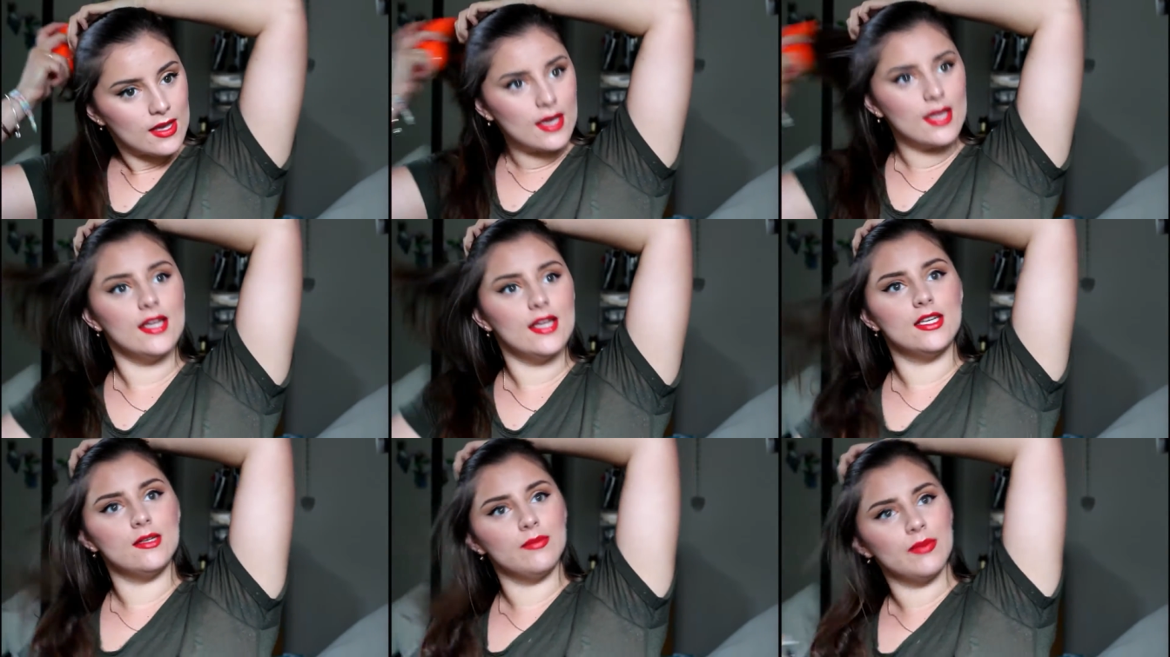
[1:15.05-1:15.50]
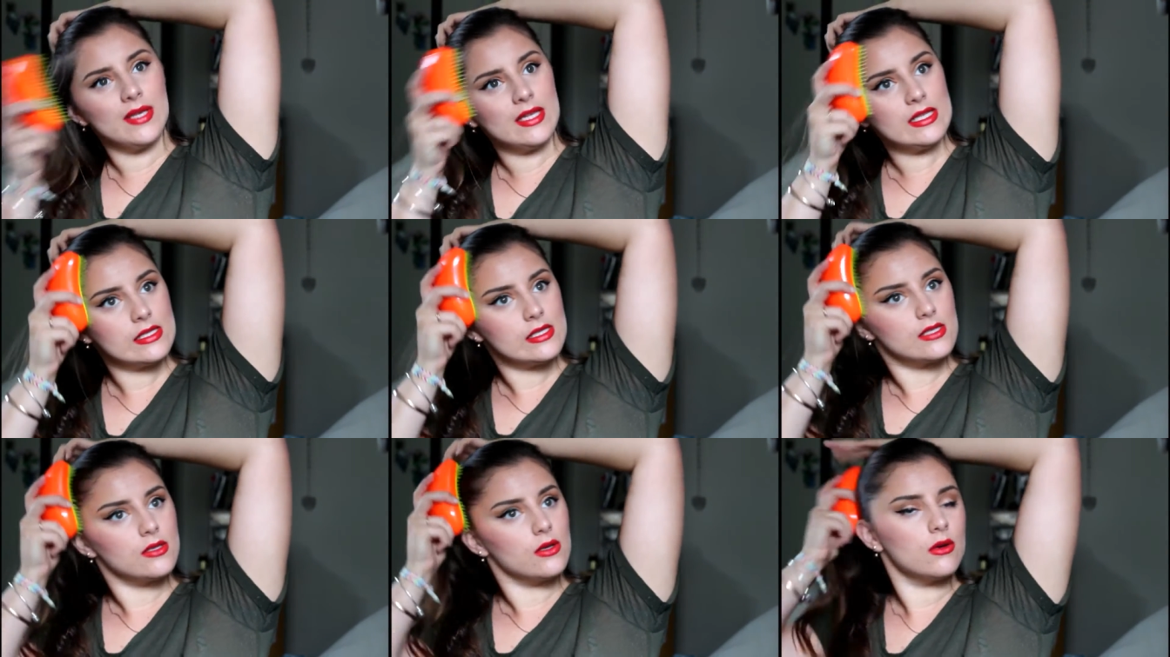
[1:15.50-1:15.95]
Kind of
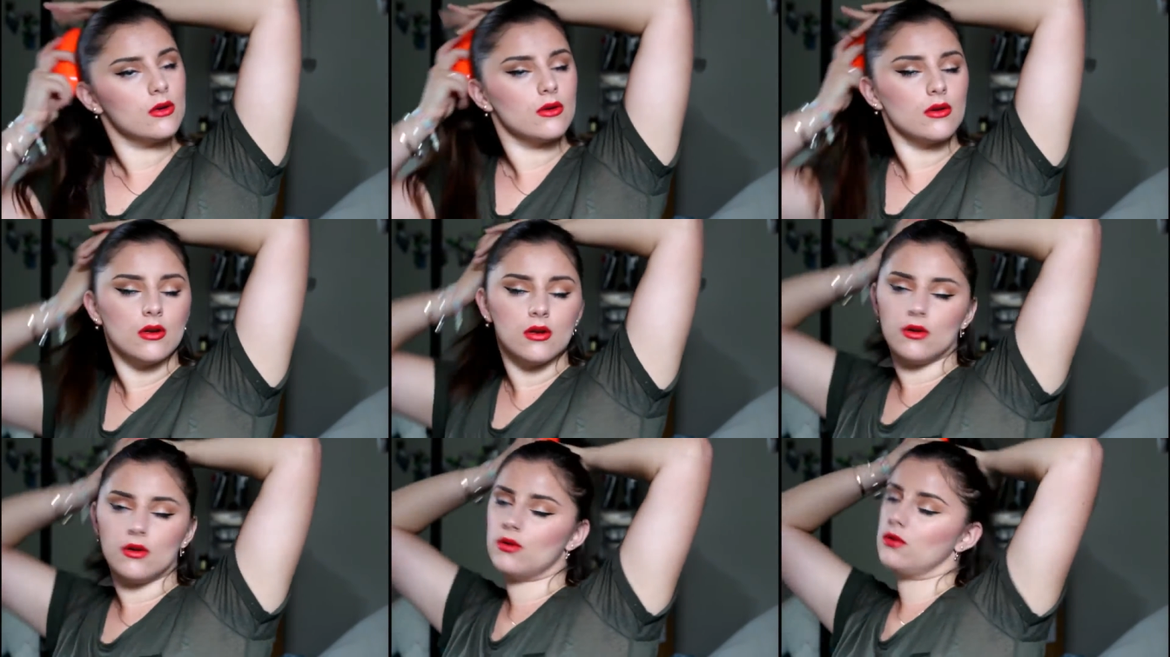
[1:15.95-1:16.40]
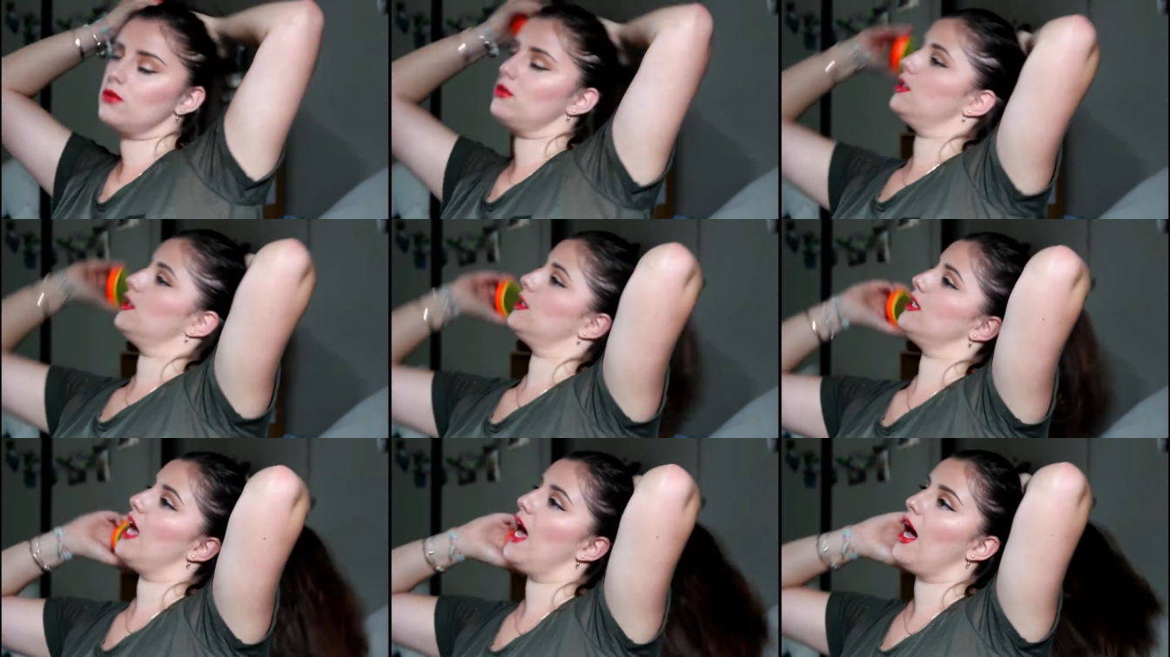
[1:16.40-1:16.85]
depends on
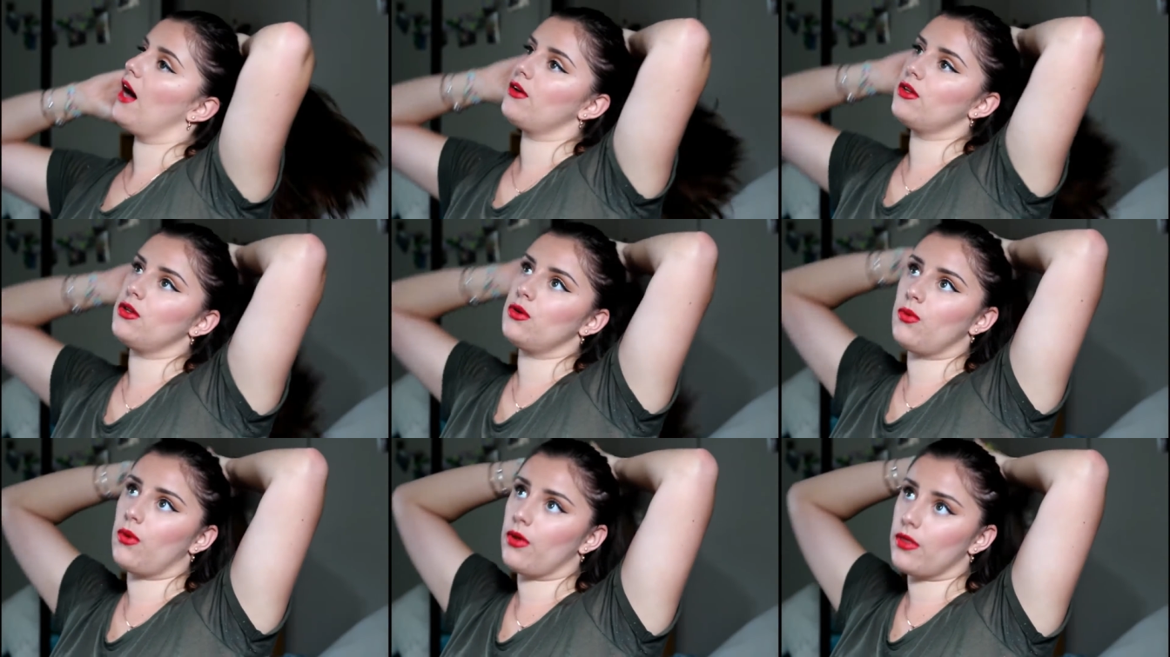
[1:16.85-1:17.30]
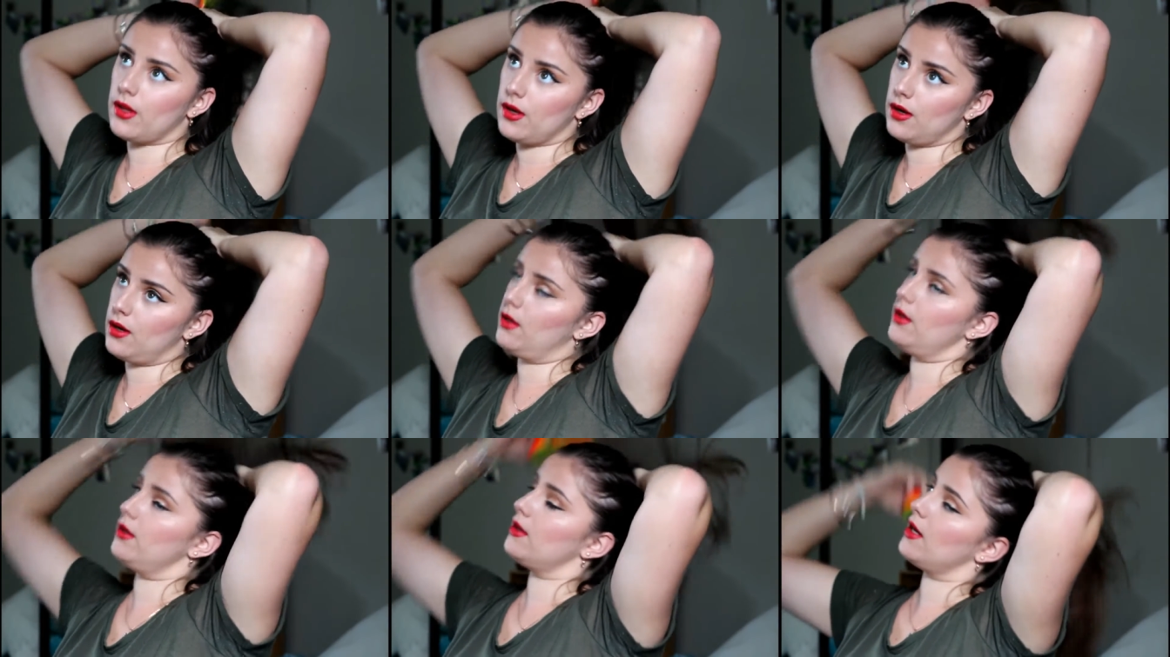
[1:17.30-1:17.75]
just how you want the
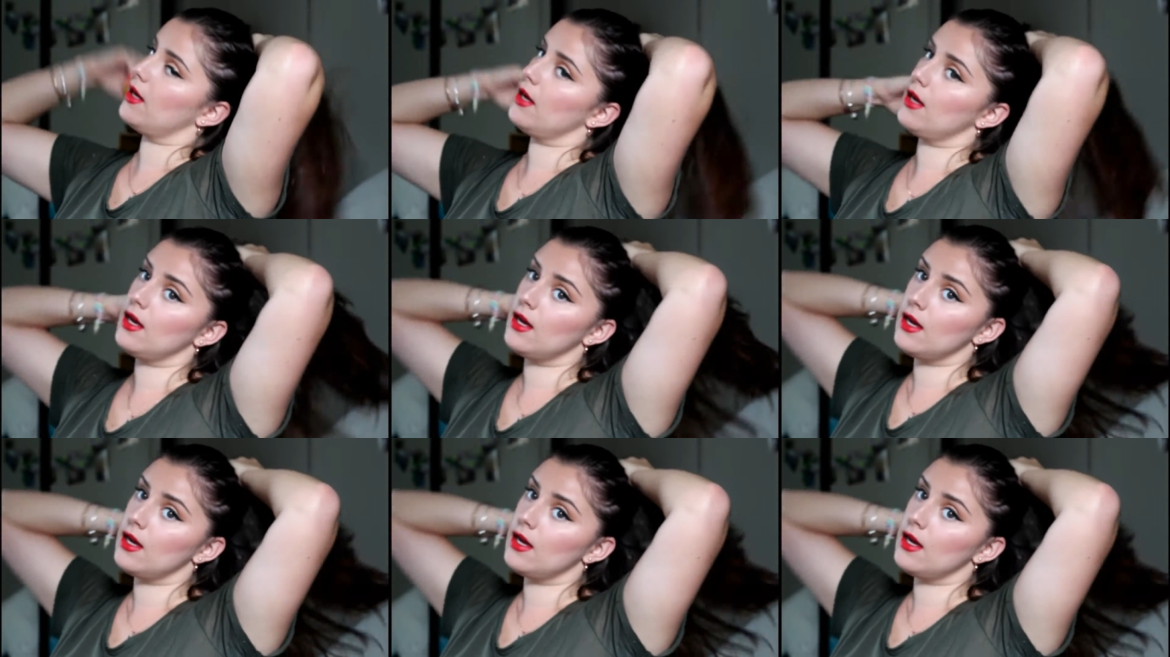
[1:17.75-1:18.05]
look.